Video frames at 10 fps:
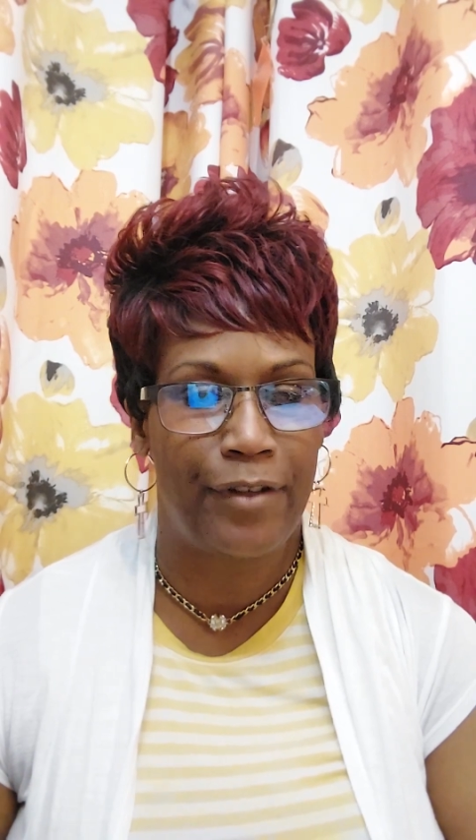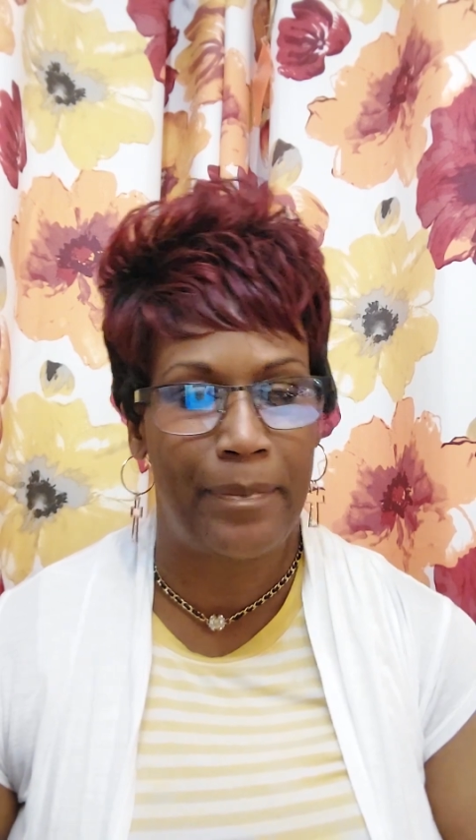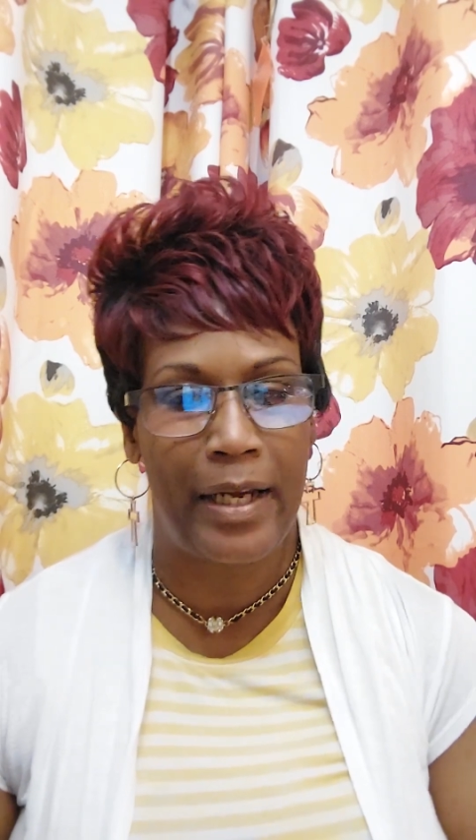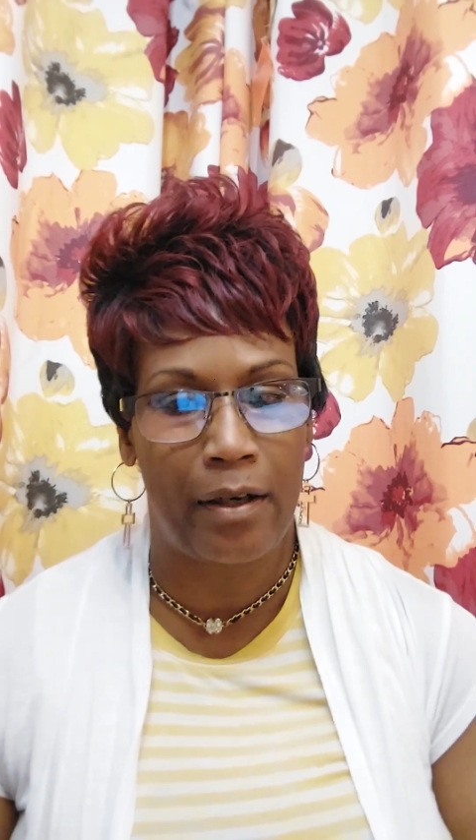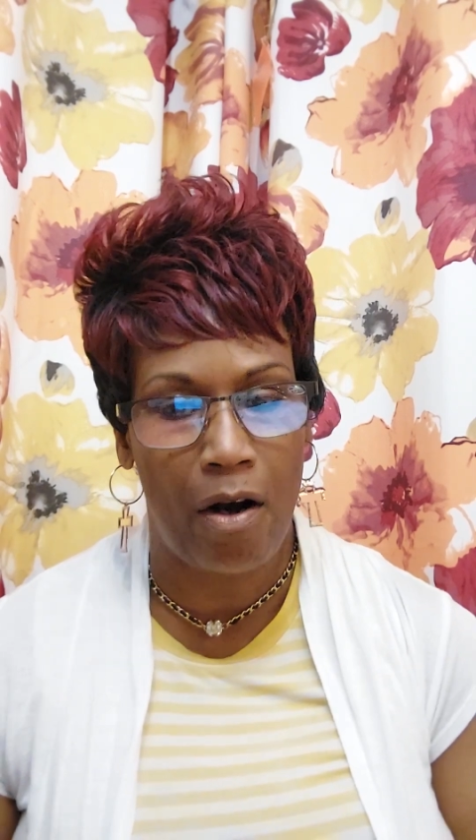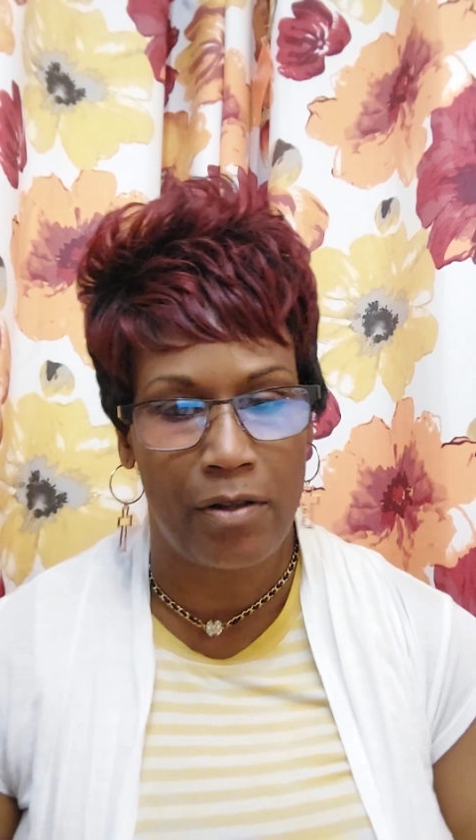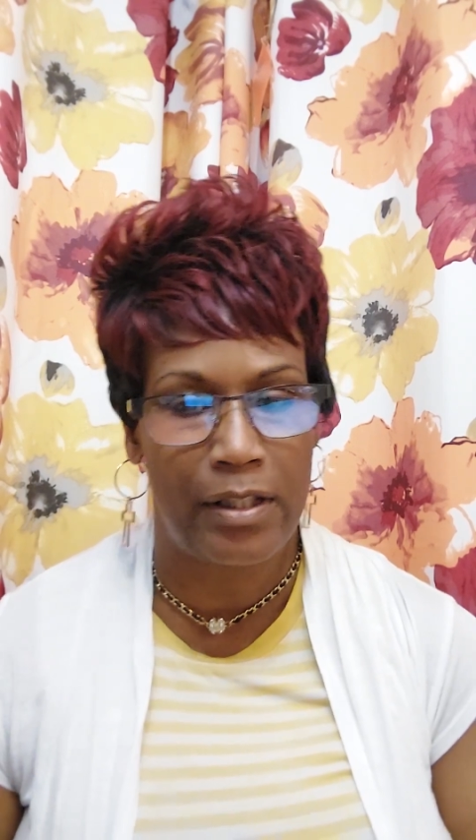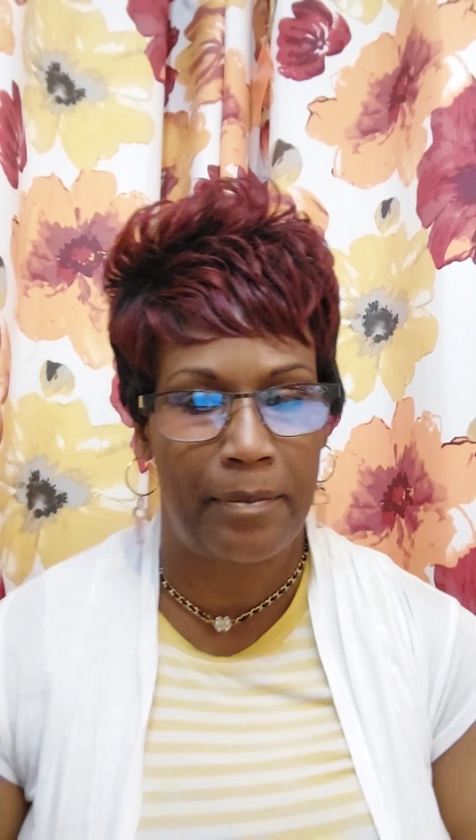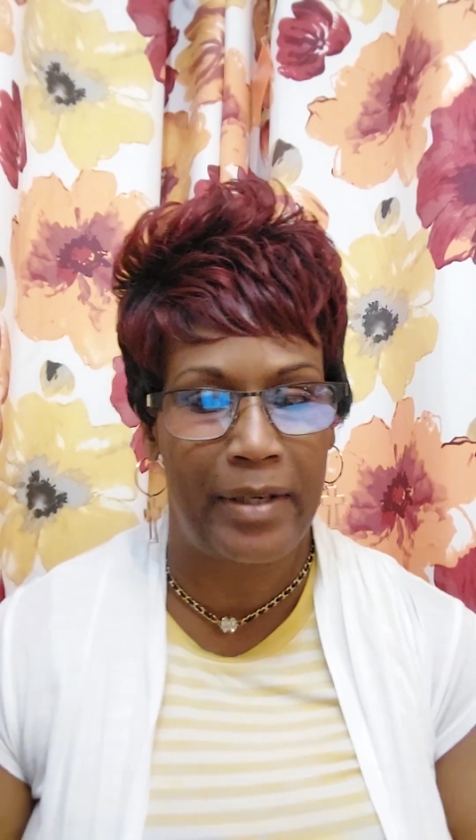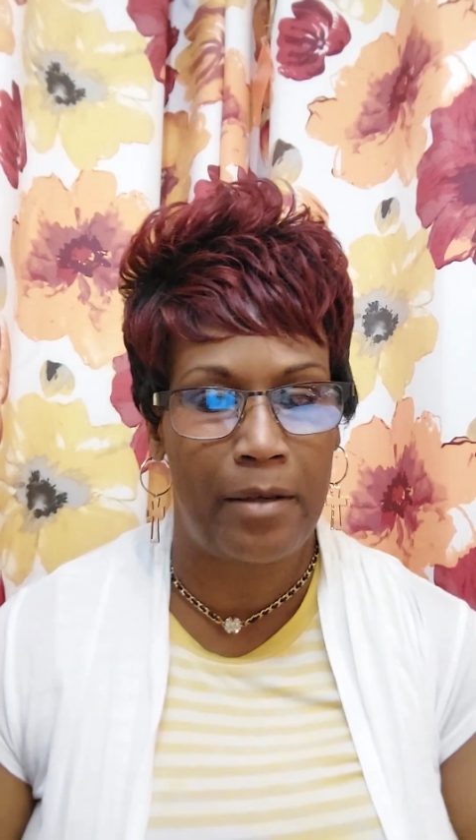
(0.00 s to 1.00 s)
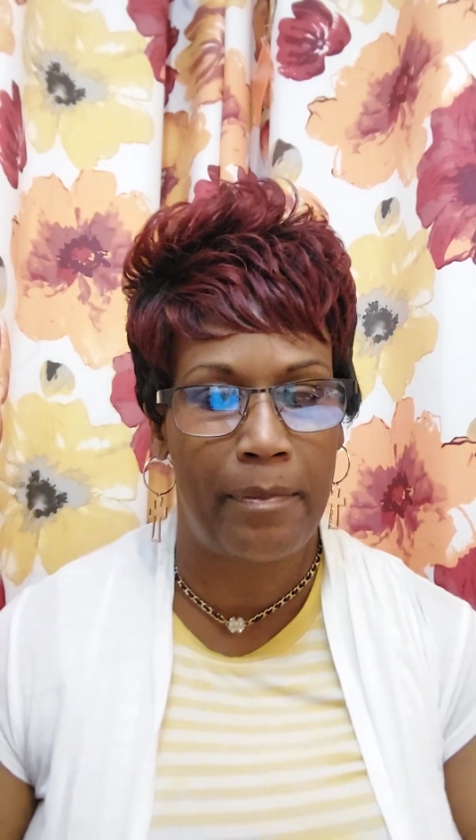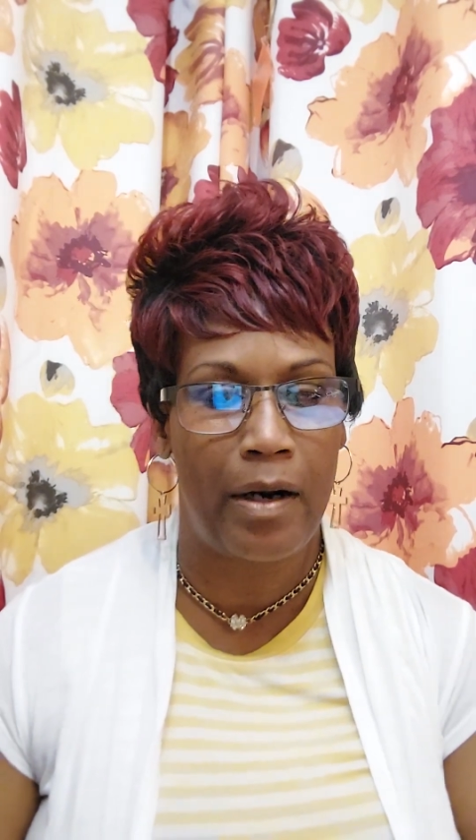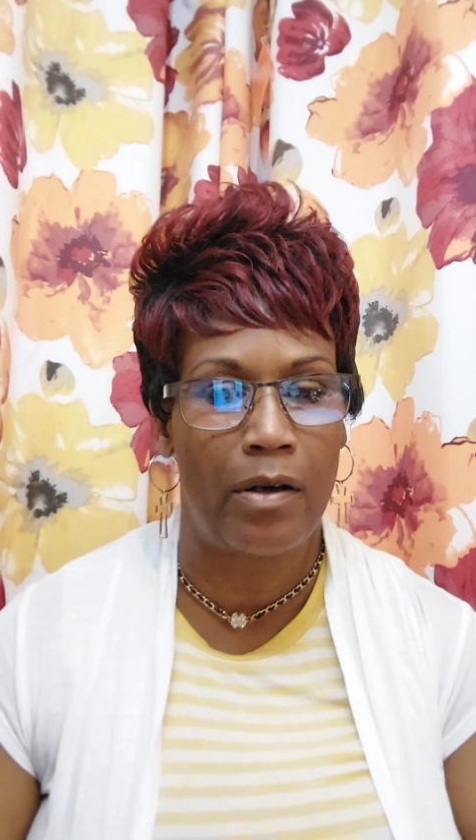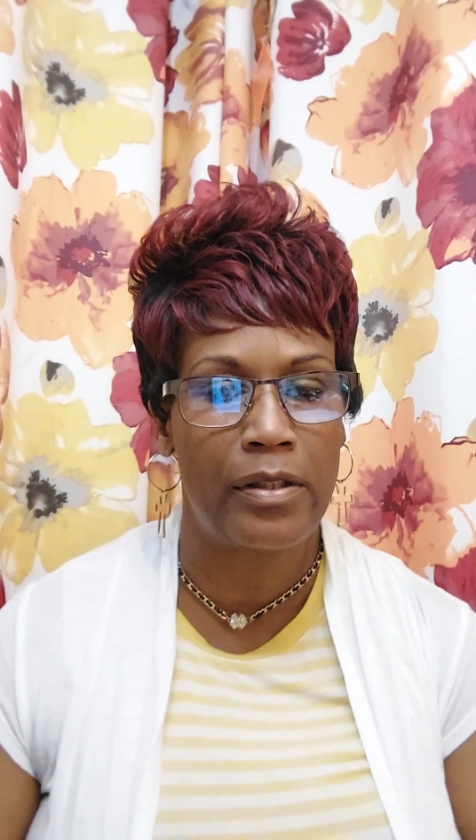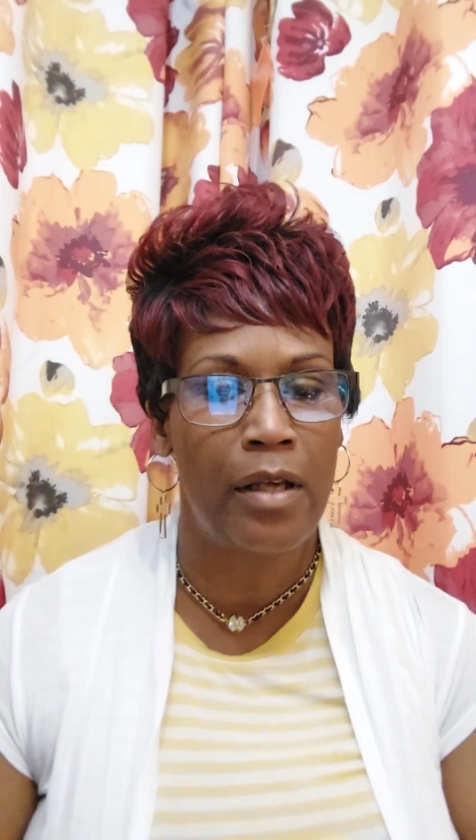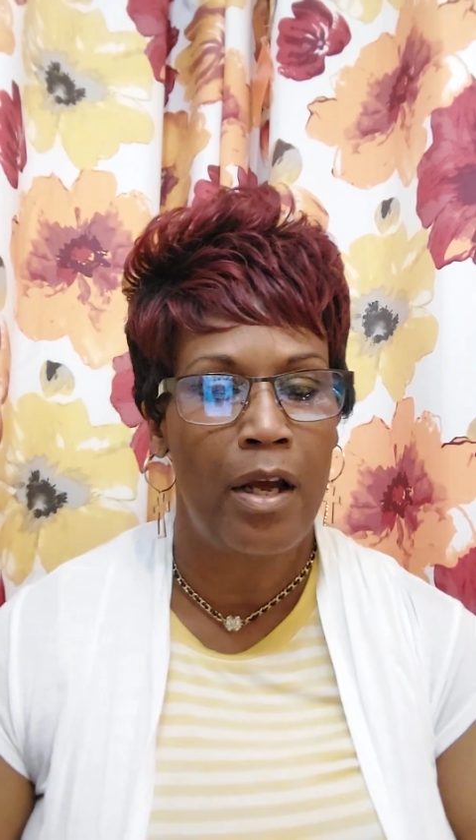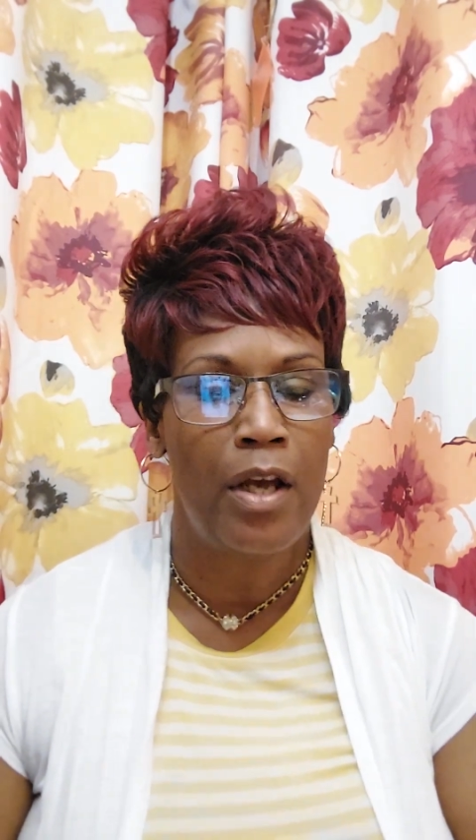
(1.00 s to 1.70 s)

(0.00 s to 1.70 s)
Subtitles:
to pay the cost to be the boss.